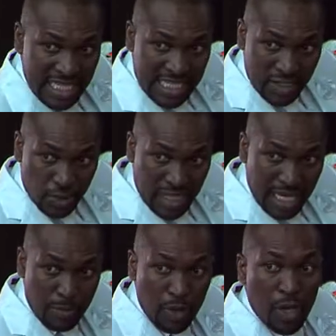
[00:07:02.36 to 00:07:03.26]
start to
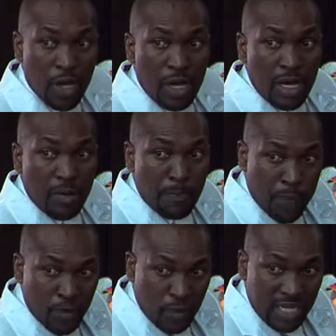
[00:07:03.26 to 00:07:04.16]
come
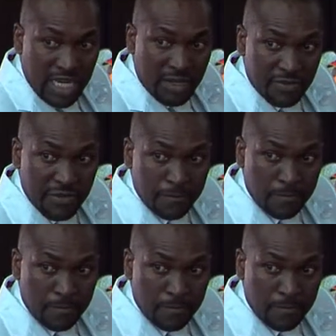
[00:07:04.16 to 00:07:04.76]
pornography,